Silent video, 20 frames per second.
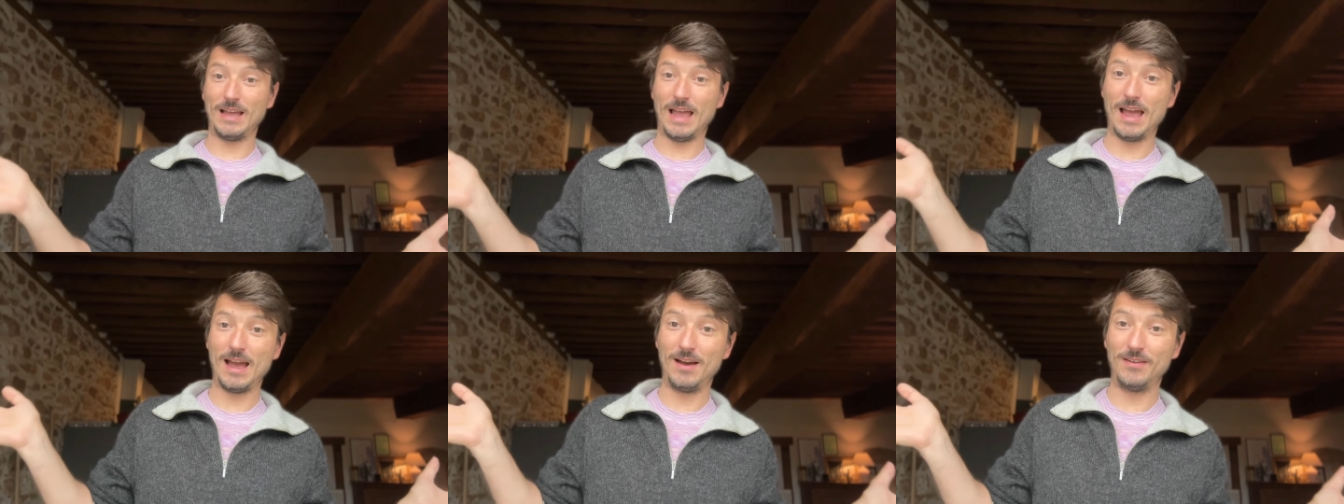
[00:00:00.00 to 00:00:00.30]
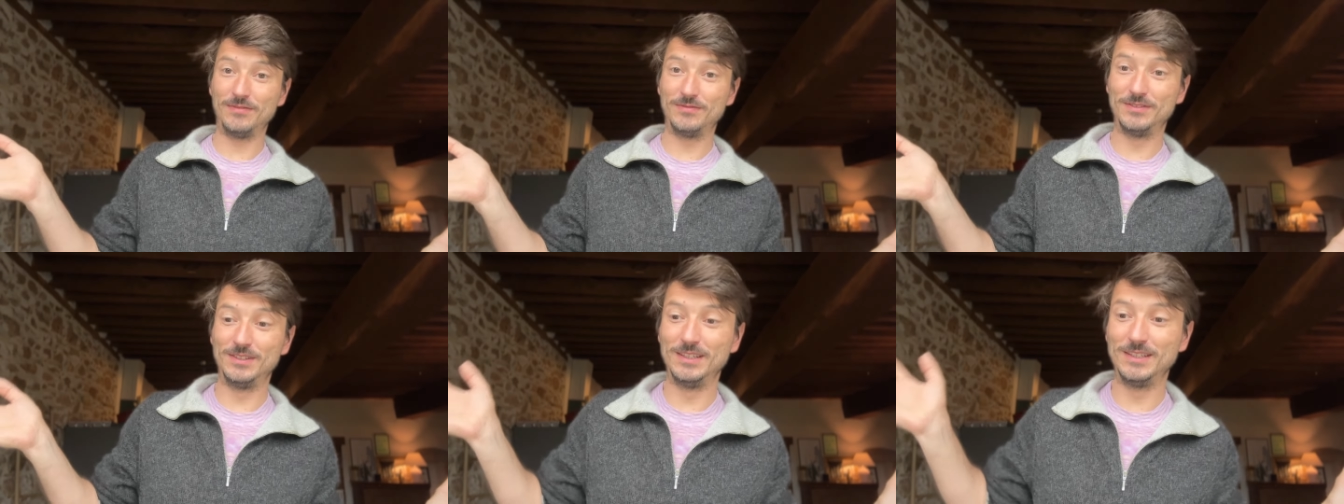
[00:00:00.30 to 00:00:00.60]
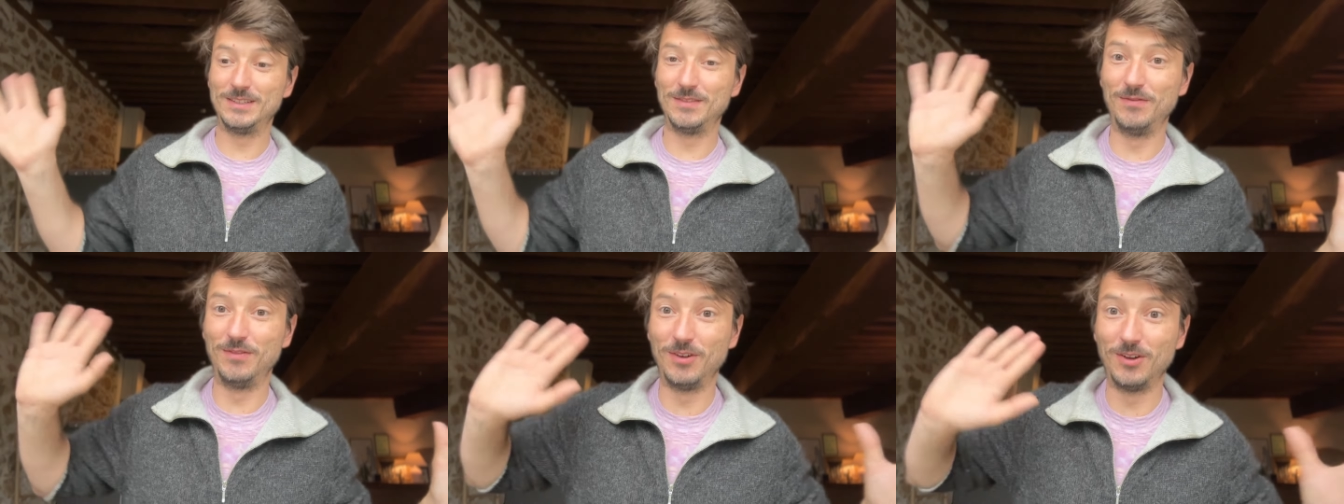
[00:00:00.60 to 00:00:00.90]
have
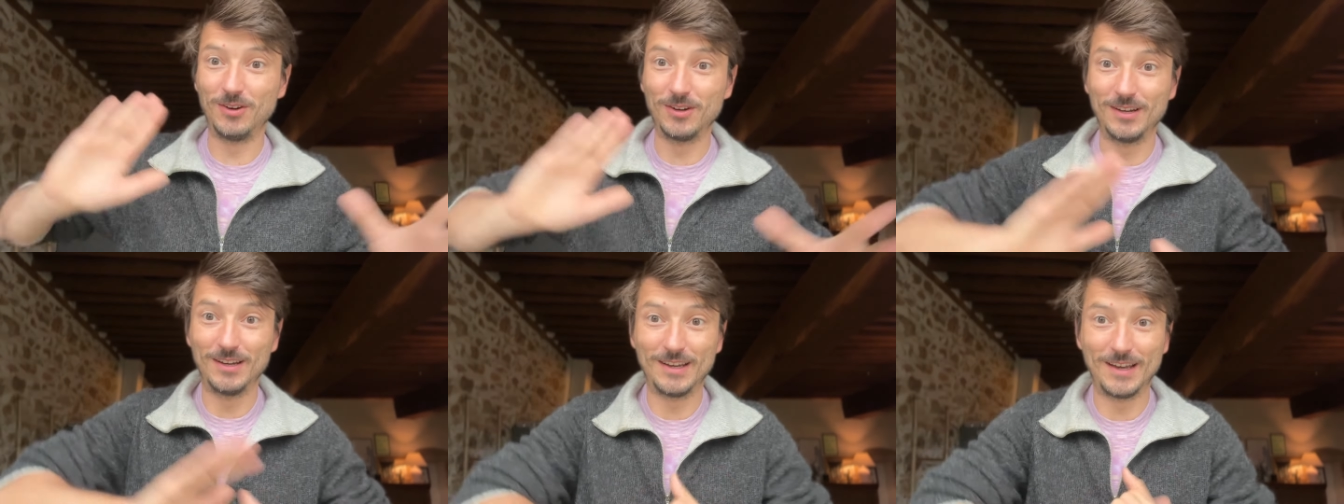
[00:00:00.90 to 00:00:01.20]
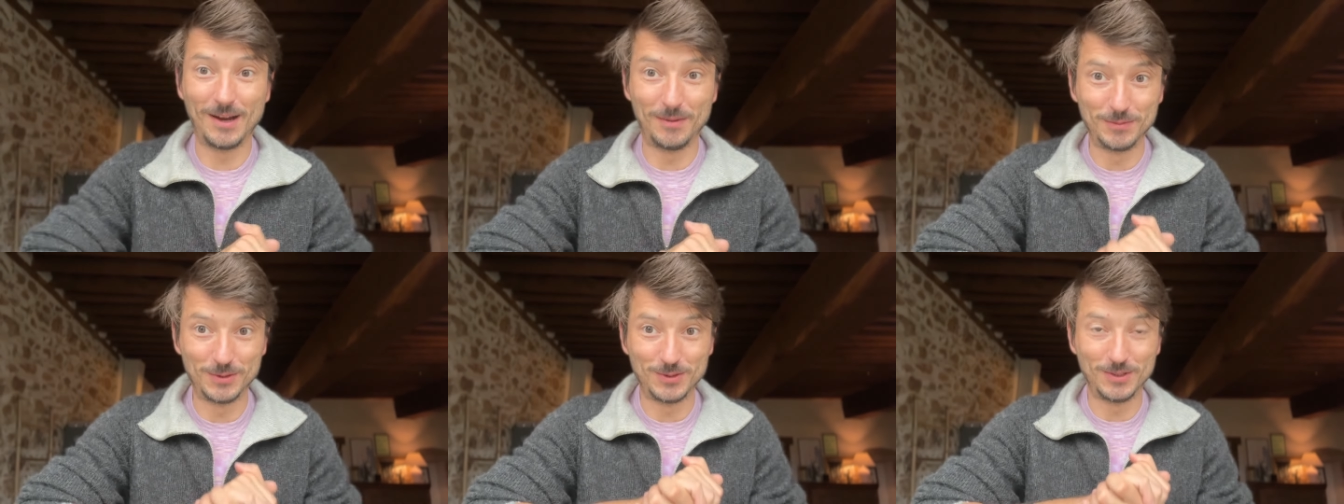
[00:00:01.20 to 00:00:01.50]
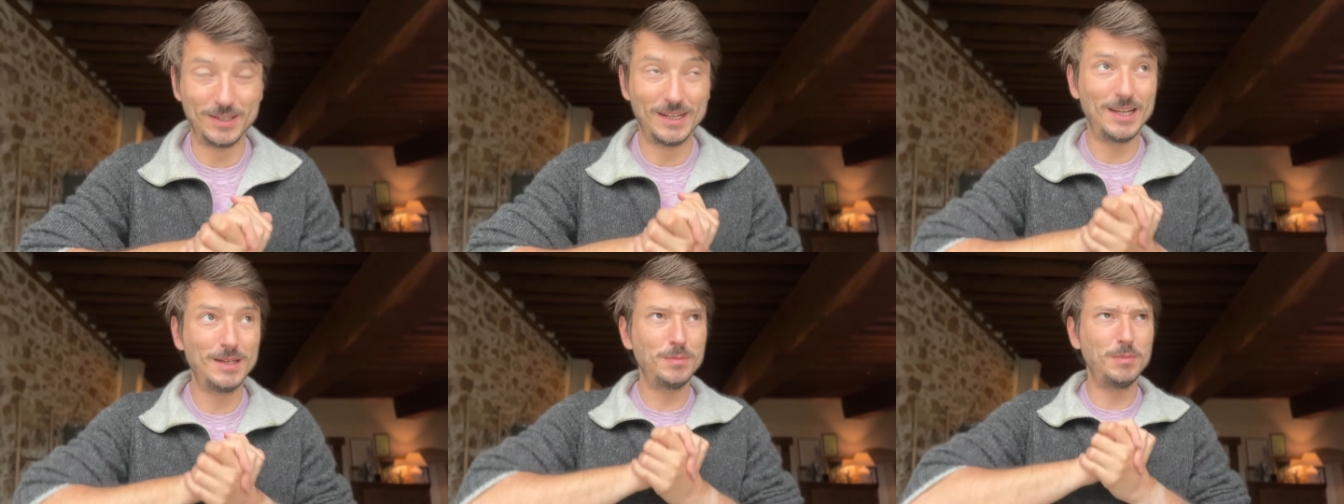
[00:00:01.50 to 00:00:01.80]
this vlog come to
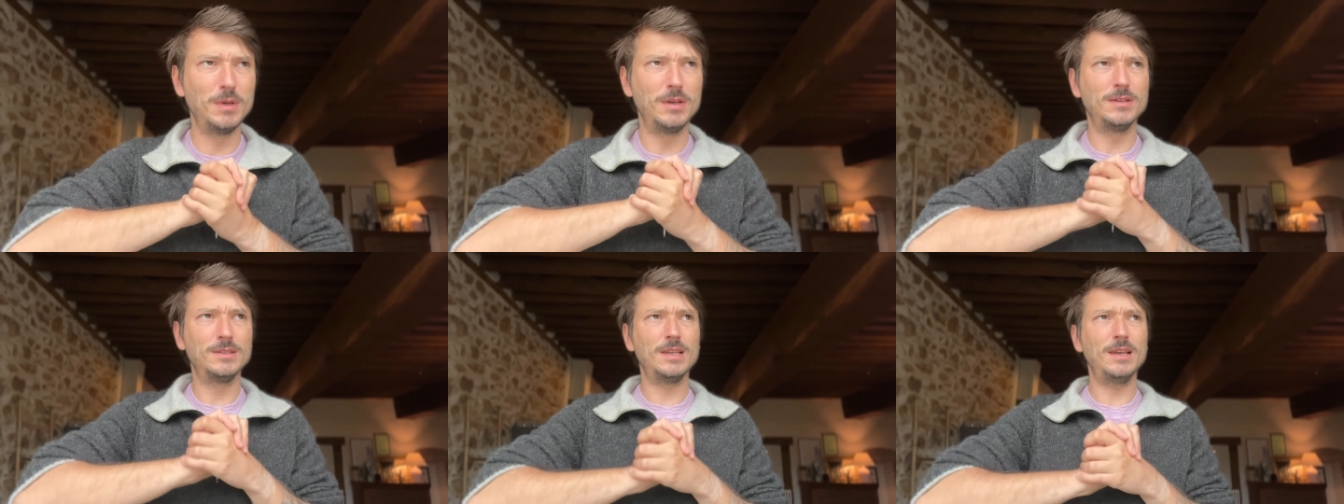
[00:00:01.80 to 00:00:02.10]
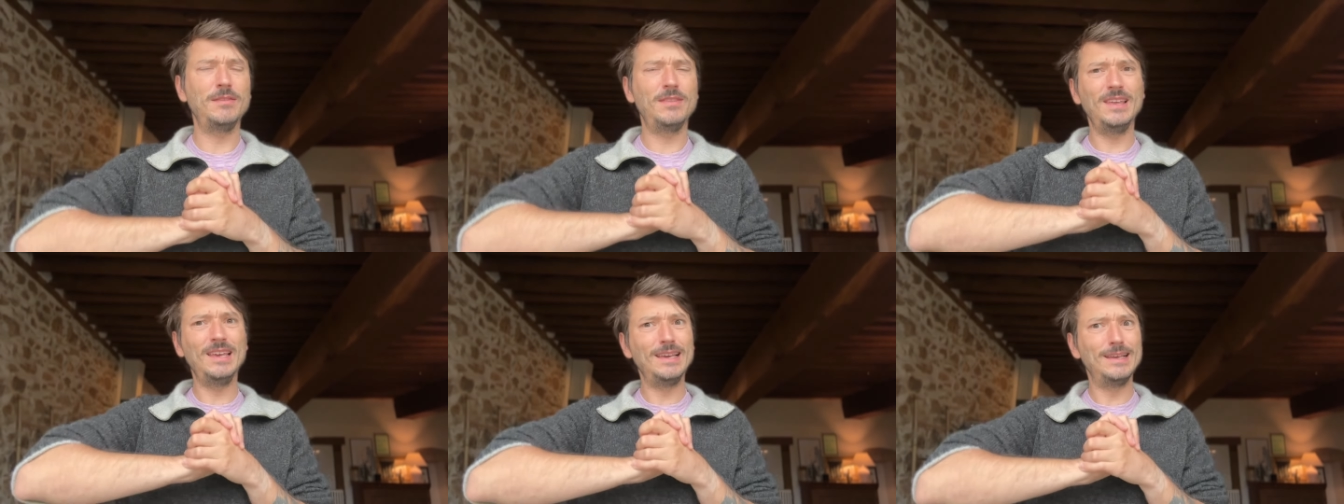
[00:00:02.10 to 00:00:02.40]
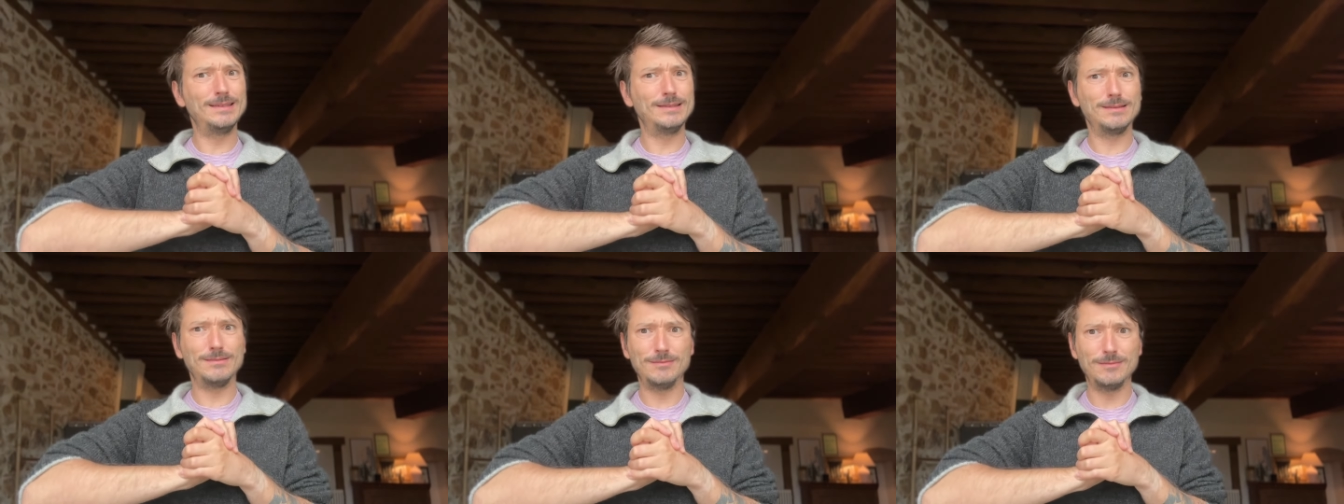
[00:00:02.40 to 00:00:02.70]
an end because I think
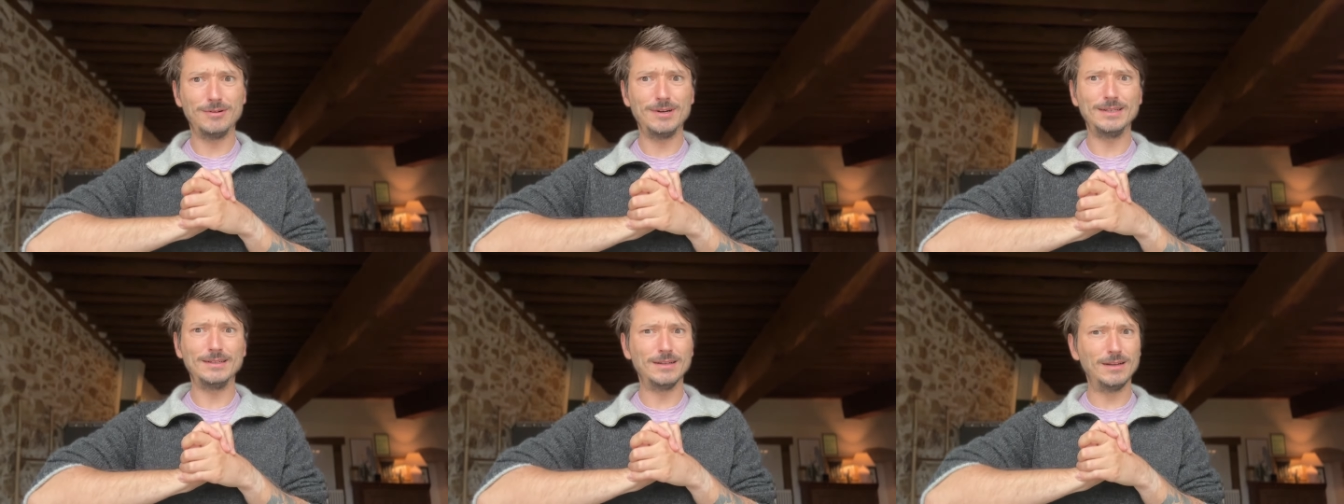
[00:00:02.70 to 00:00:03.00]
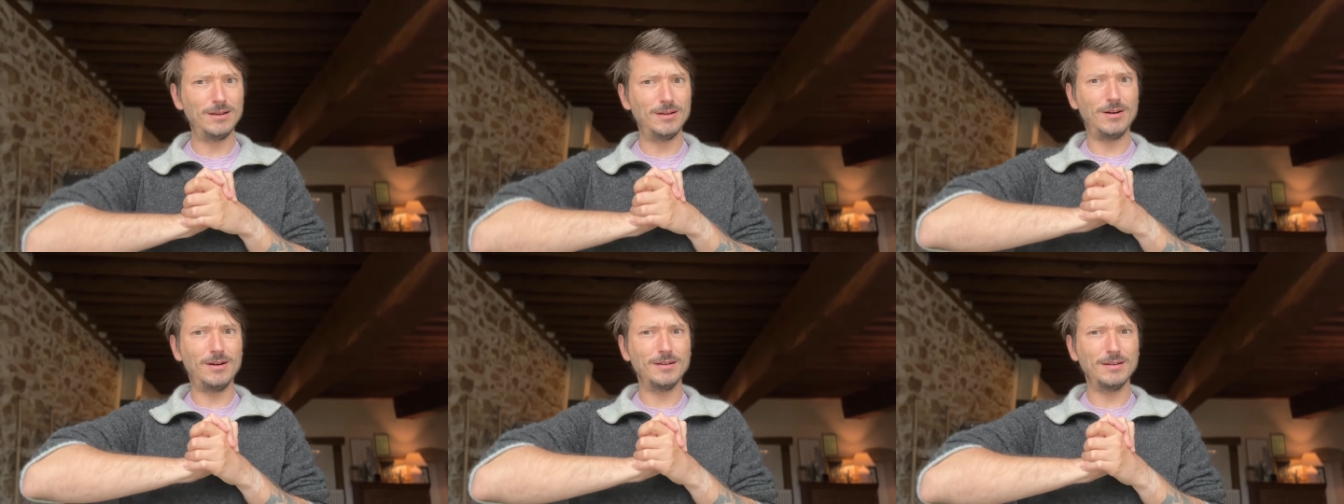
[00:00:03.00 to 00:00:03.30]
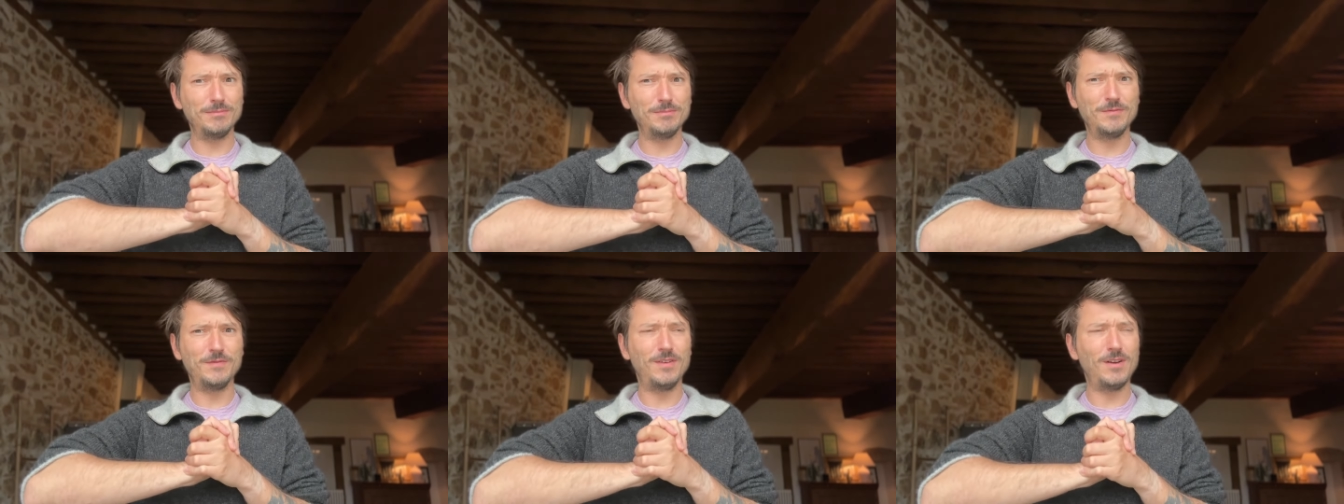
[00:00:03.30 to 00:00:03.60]
it's quite a
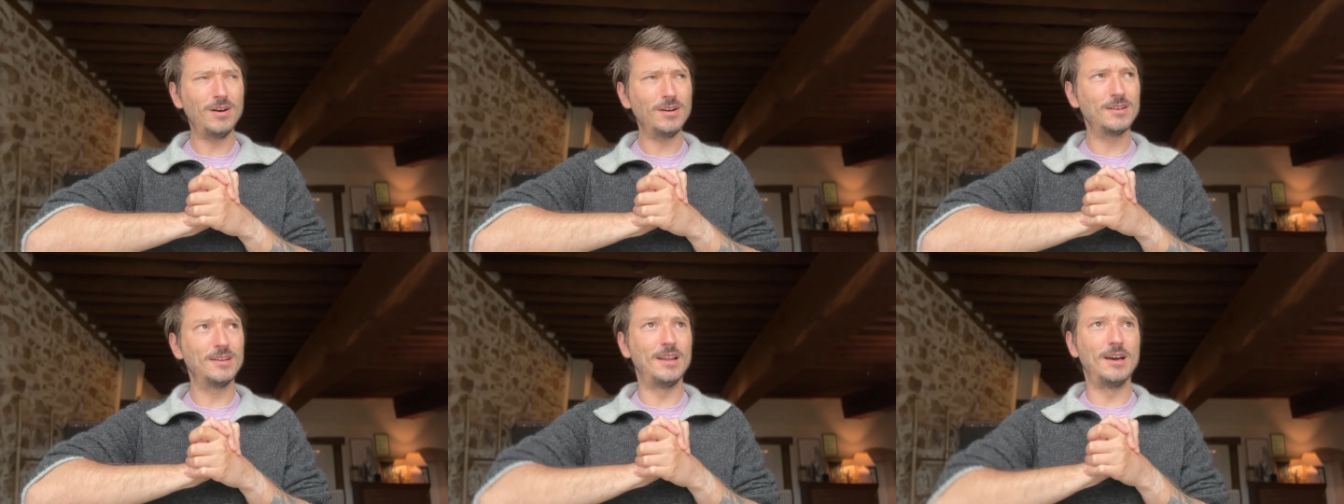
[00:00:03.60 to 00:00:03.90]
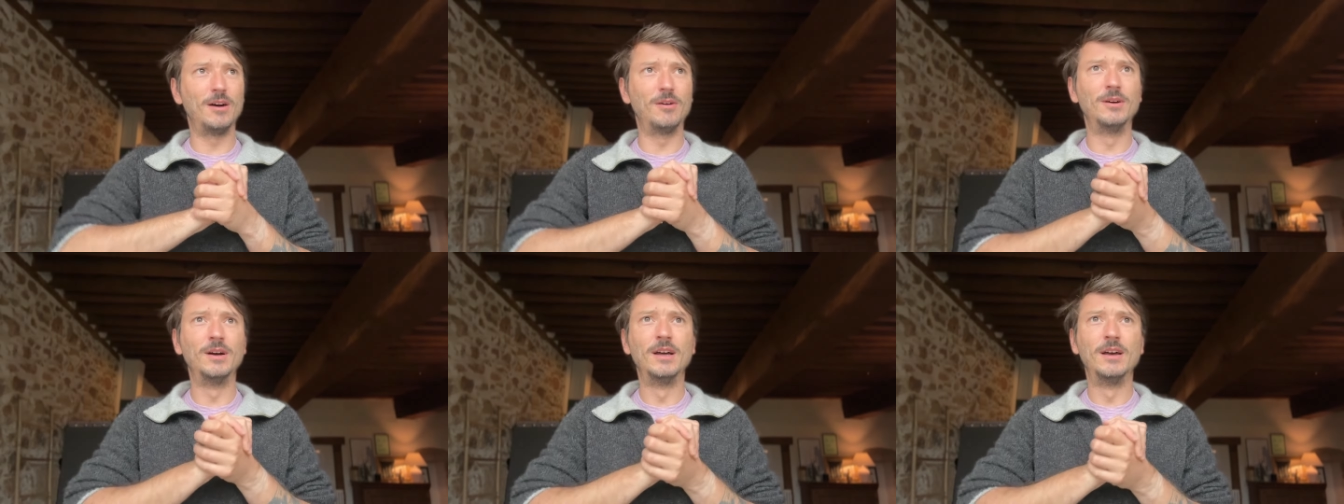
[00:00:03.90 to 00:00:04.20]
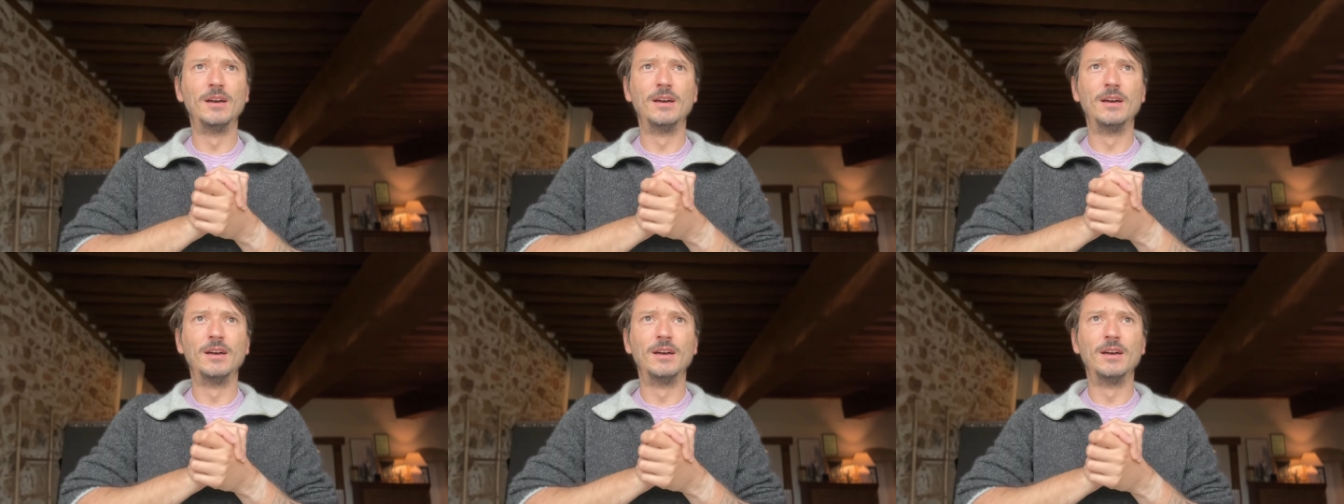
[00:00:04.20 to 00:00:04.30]
long vlog now.